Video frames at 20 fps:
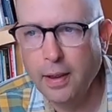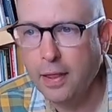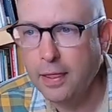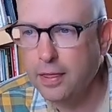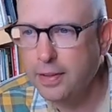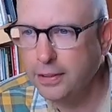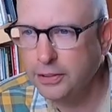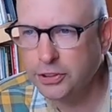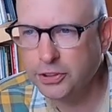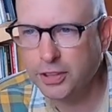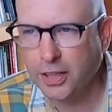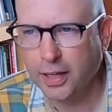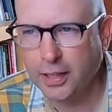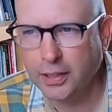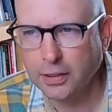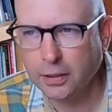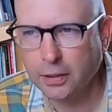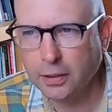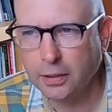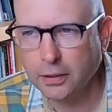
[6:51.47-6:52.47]
This
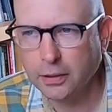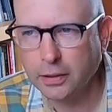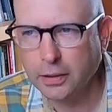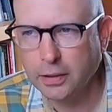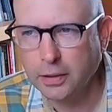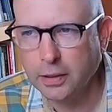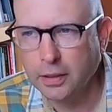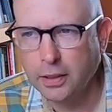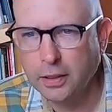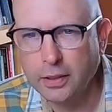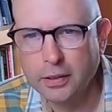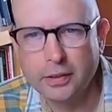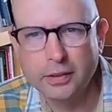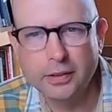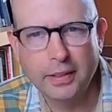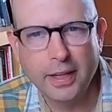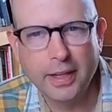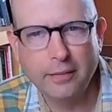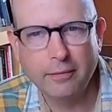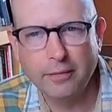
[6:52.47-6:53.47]
dialogue could
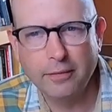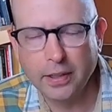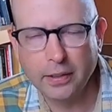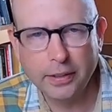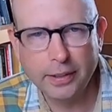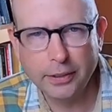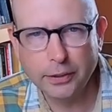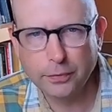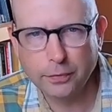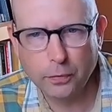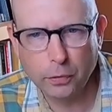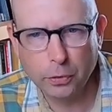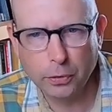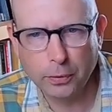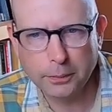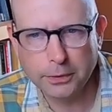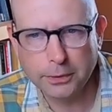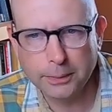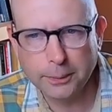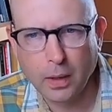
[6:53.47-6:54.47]
take various
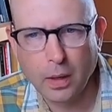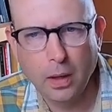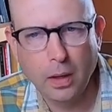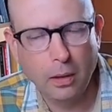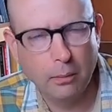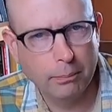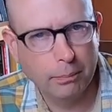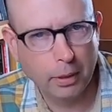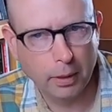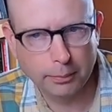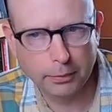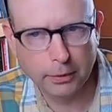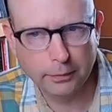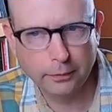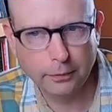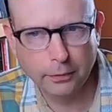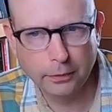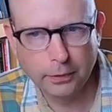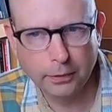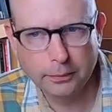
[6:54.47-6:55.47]
forms public
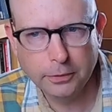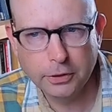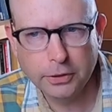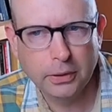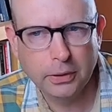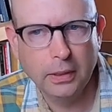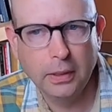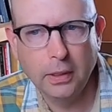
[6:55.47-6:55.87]
forums,